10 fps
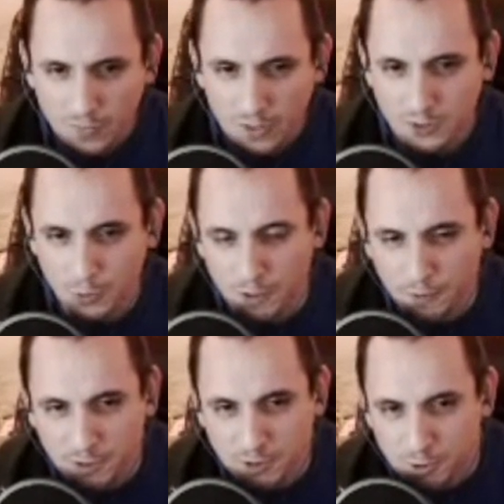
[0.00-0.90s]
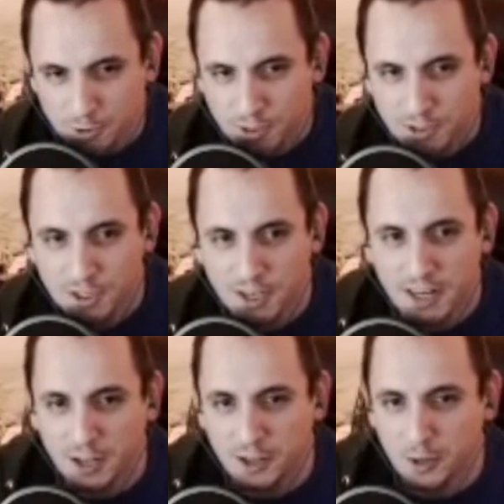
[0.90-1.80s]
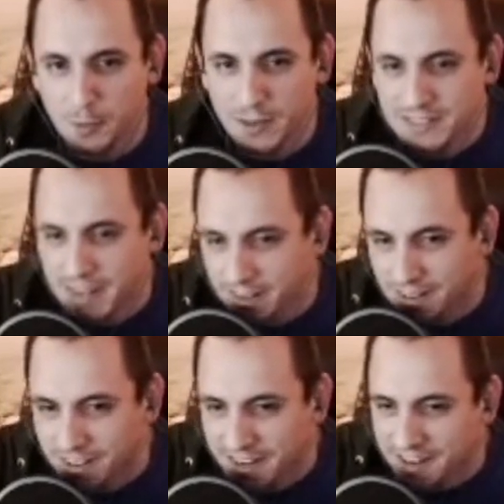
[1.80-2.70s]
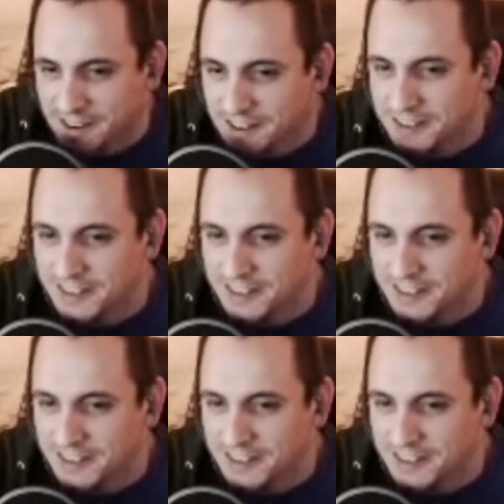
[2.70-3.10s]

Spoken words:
So on the first 2 screens, you're going to get a little bit of dialogue here.